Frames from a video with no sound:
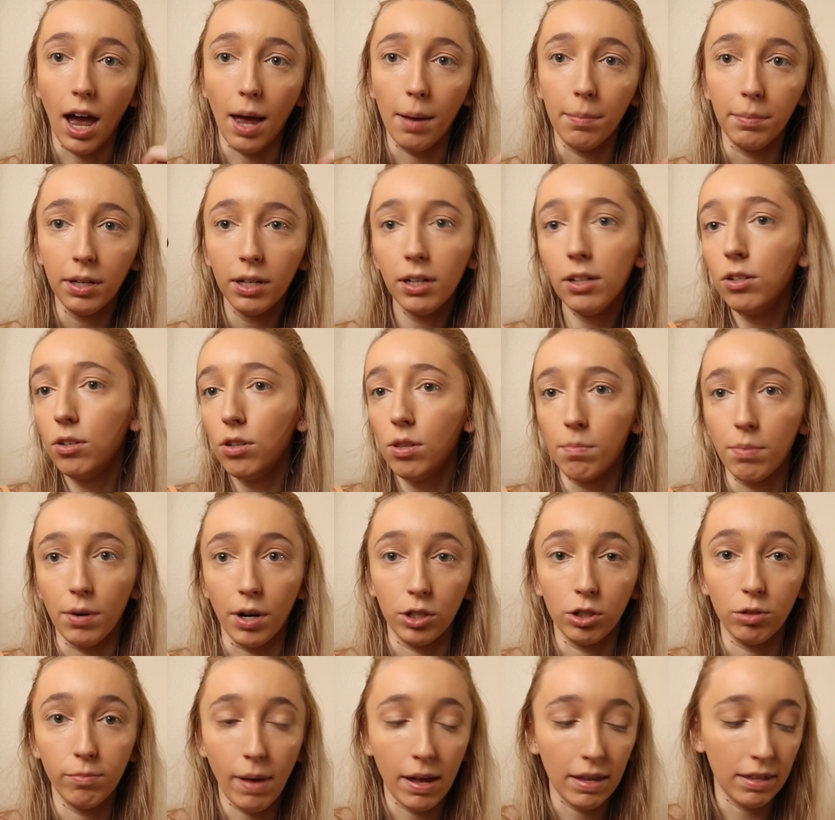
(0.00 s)
I'm gonna do the
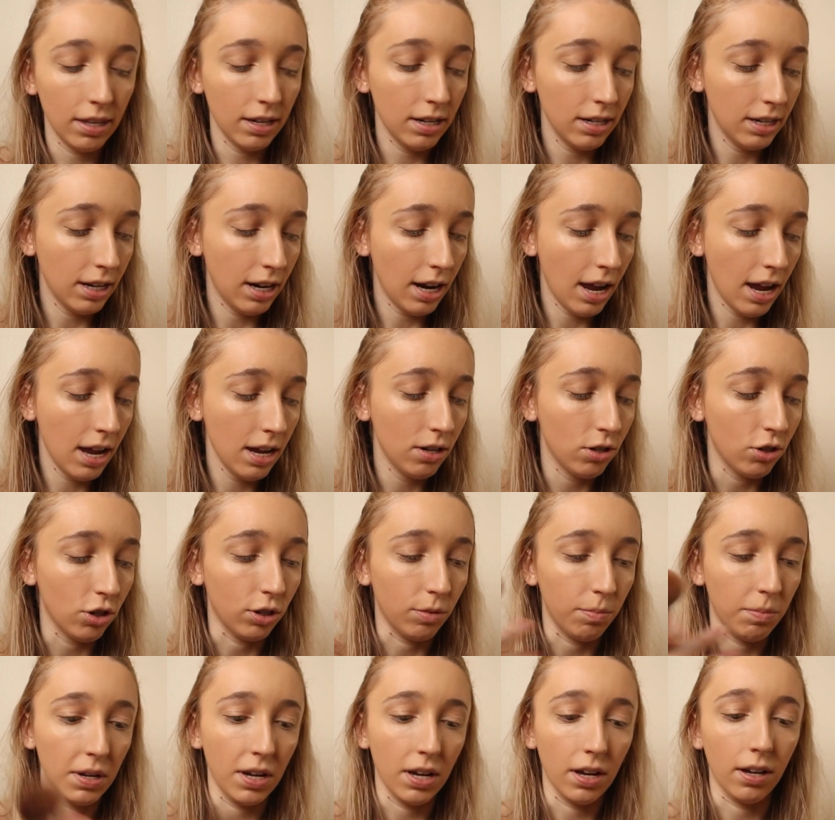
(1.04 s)
brush method today
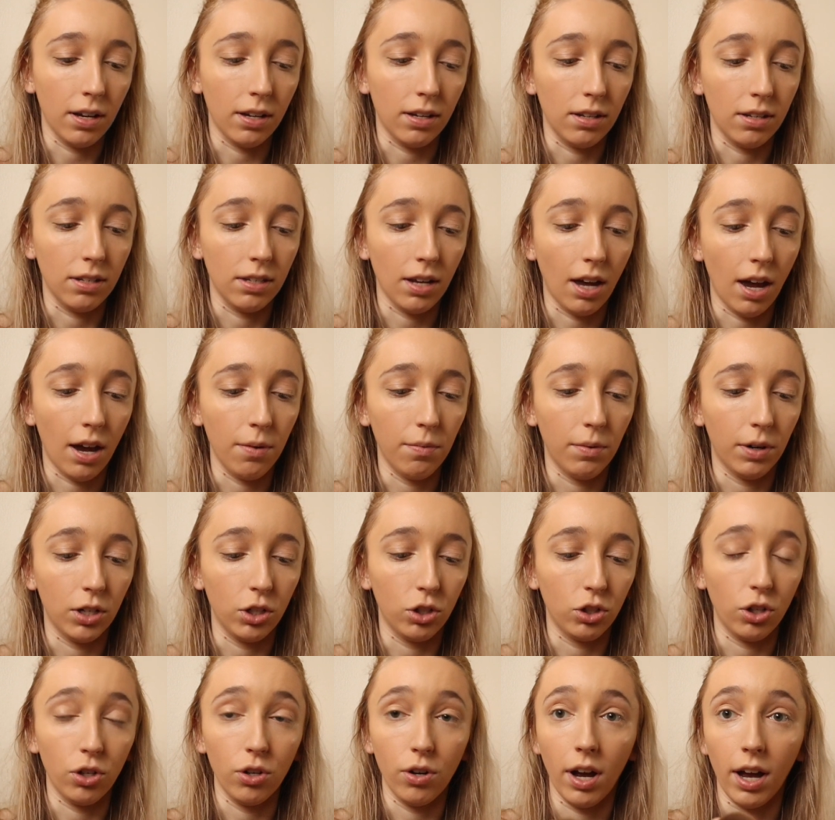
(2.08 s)
just because I want to
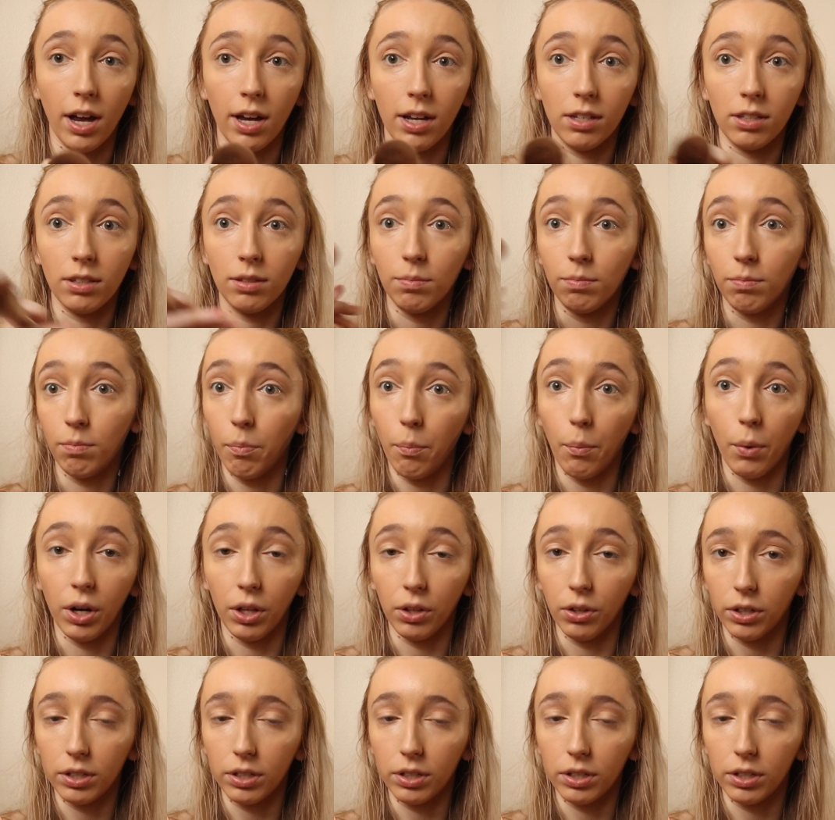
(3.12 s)
show you guys what it